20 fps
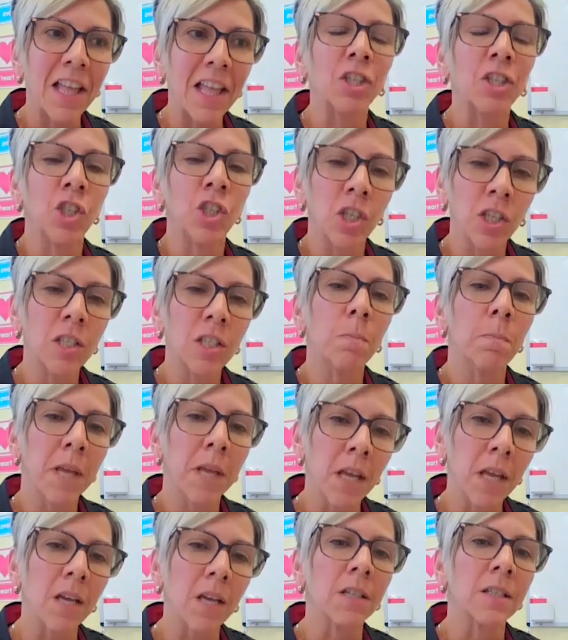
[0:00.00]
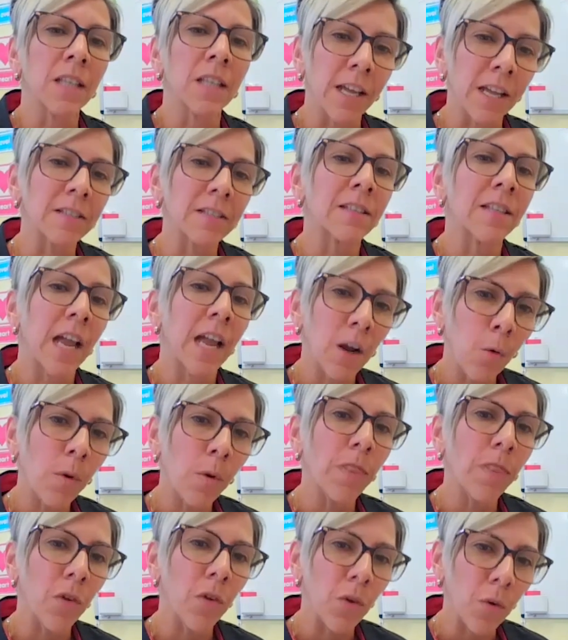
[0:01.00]
that just because I started
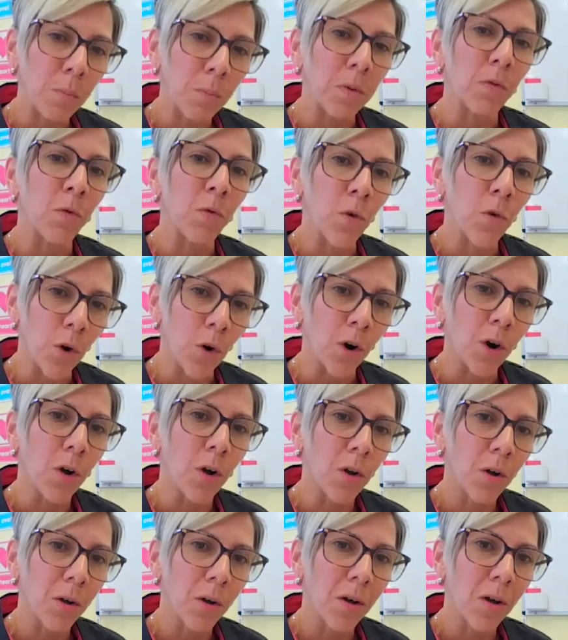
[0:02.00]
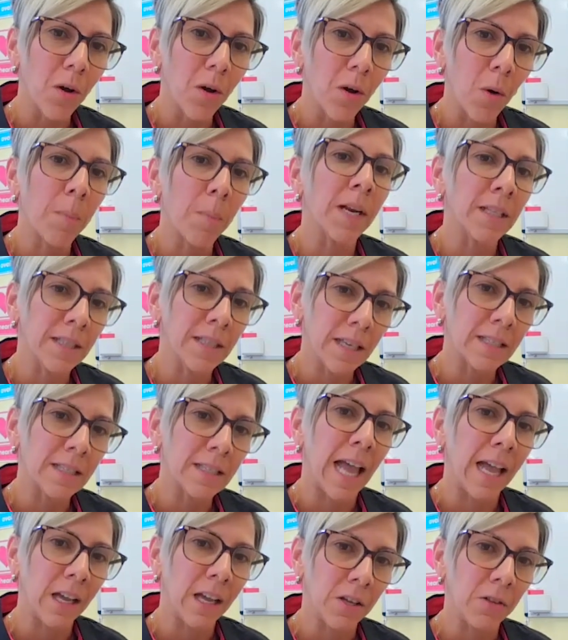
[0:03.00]
with you before opening the
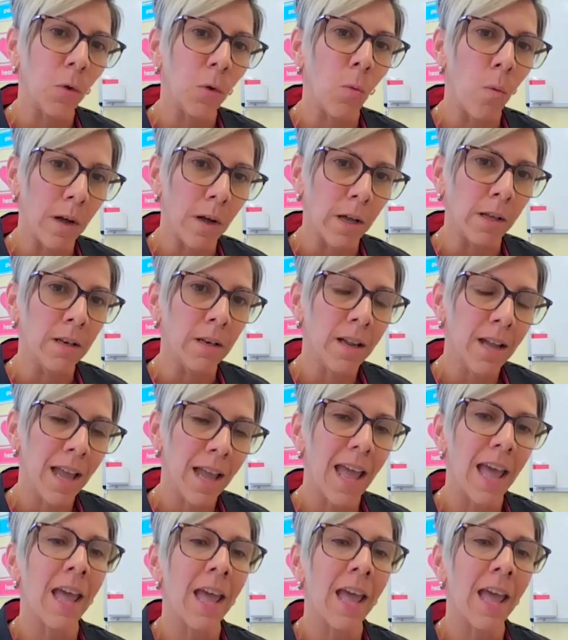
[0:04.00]
second one.